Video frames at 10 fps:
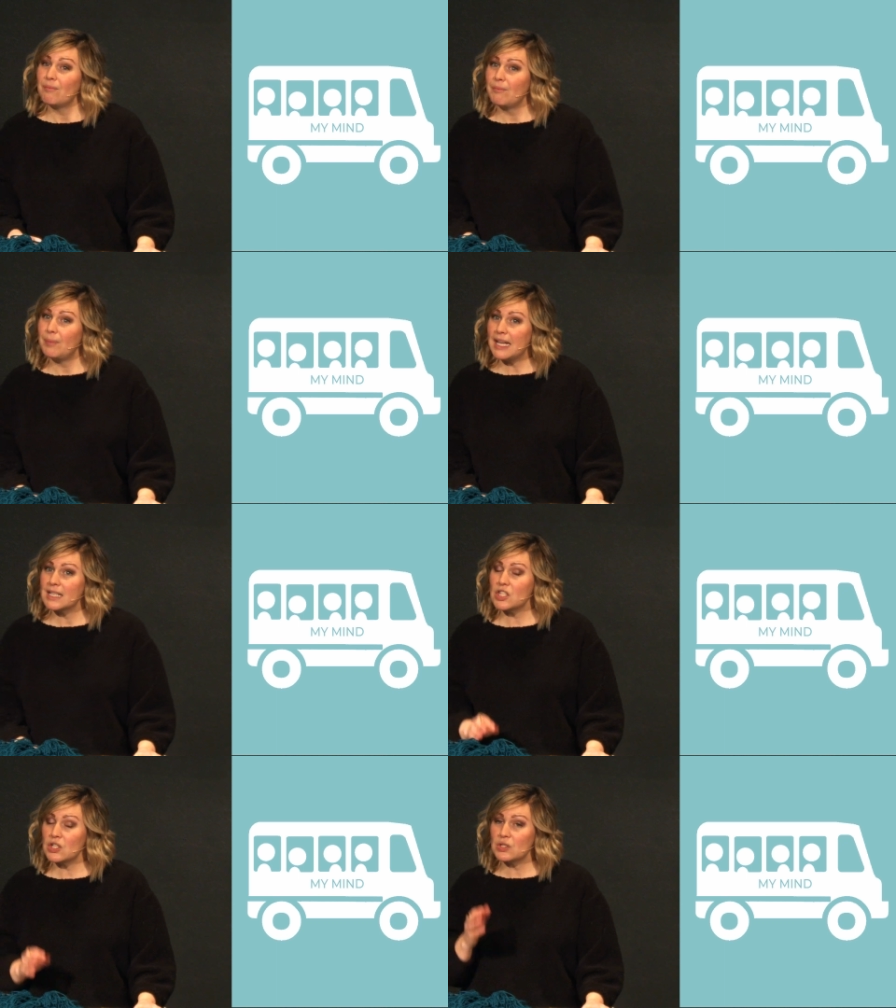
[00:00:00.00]

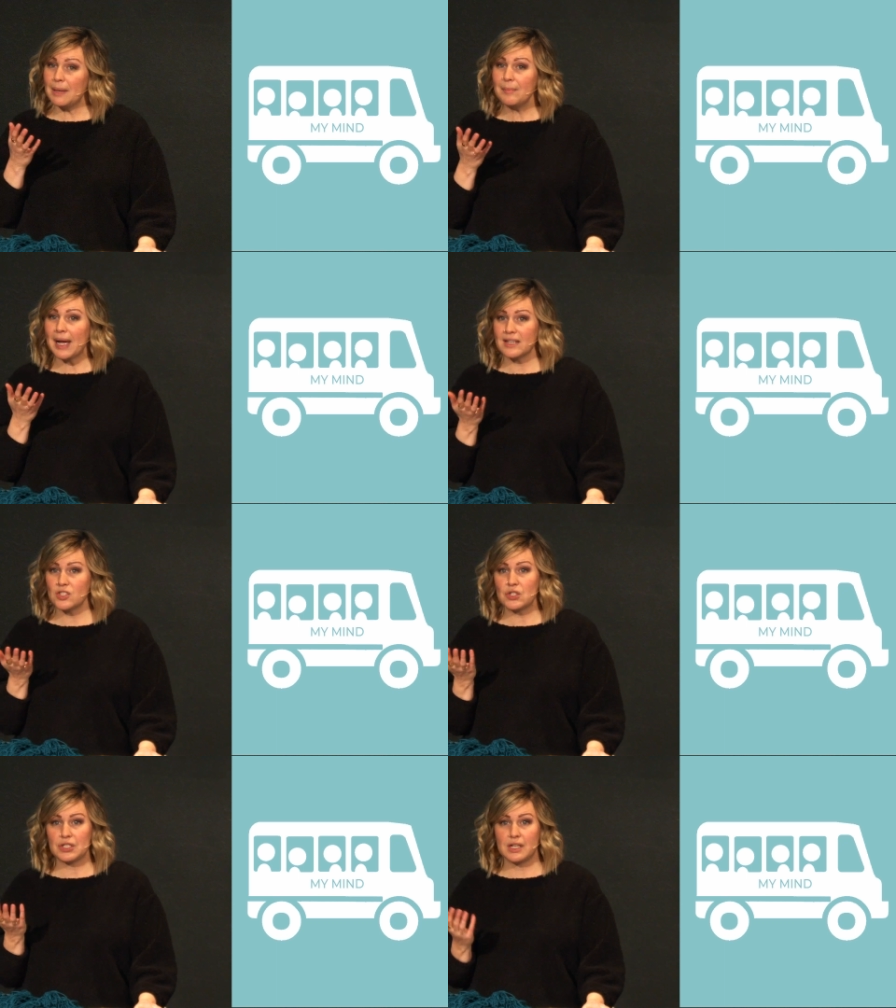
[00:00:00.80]
But so some
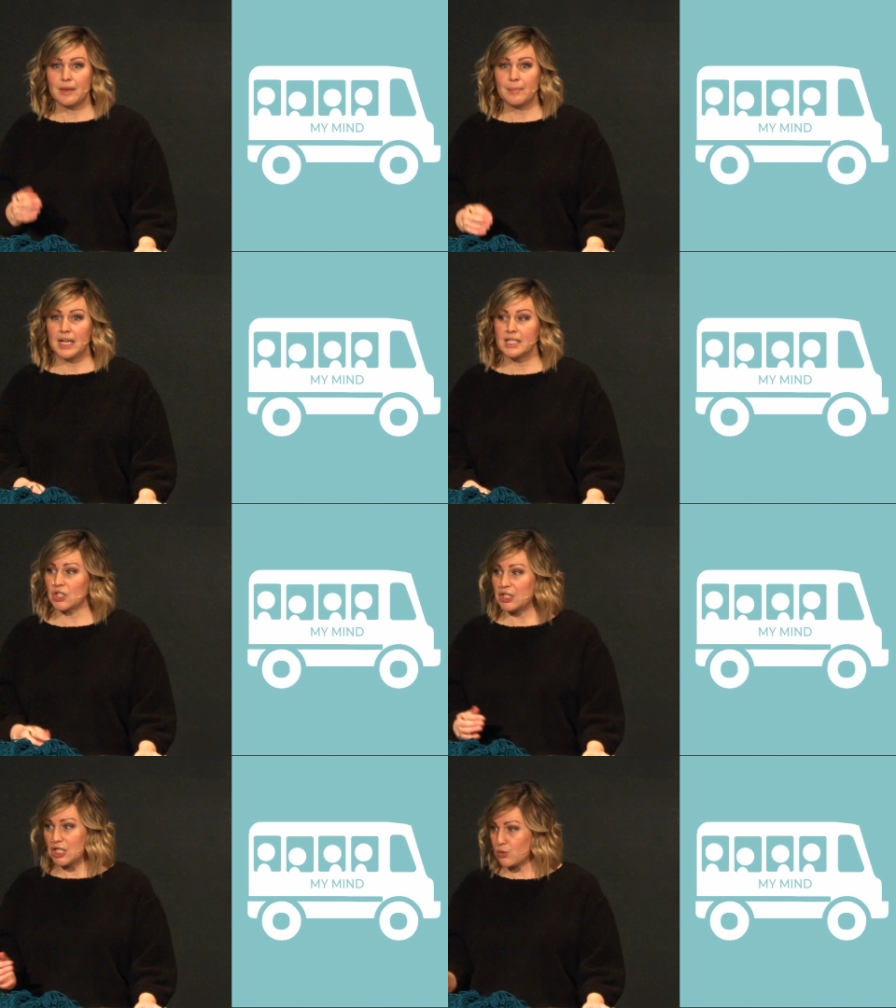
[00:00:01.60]
passengers on the bus
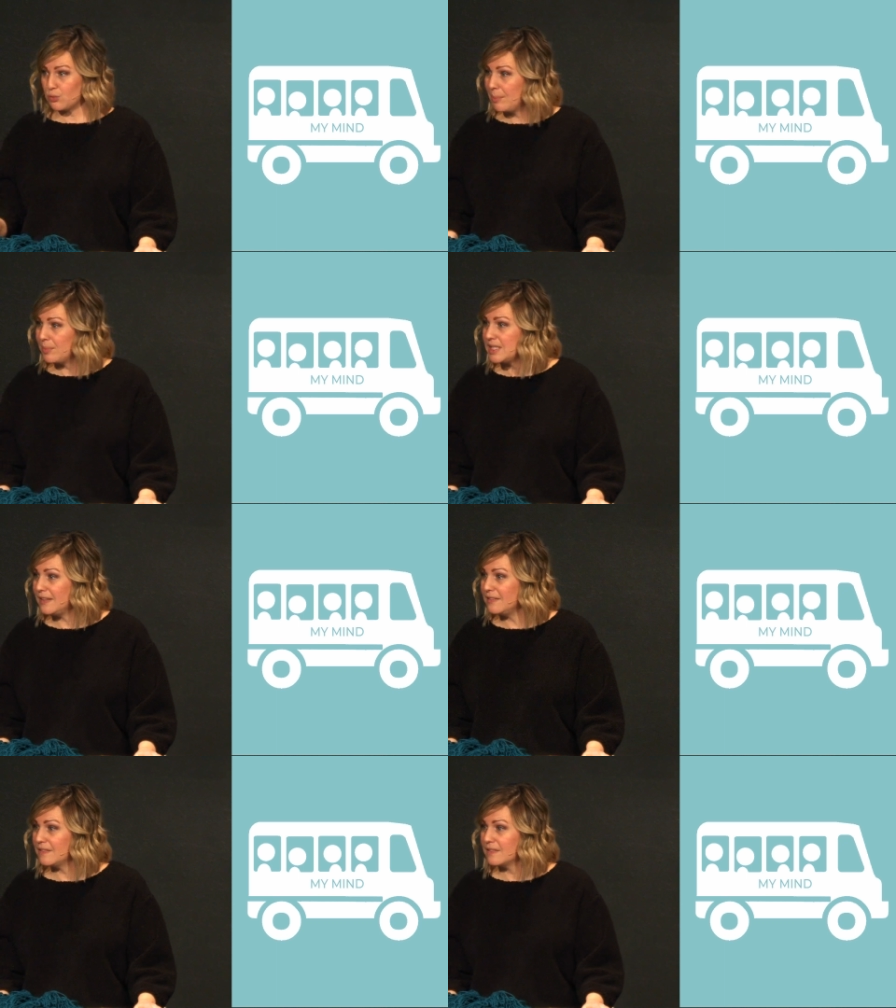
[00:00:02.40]
are disruptive.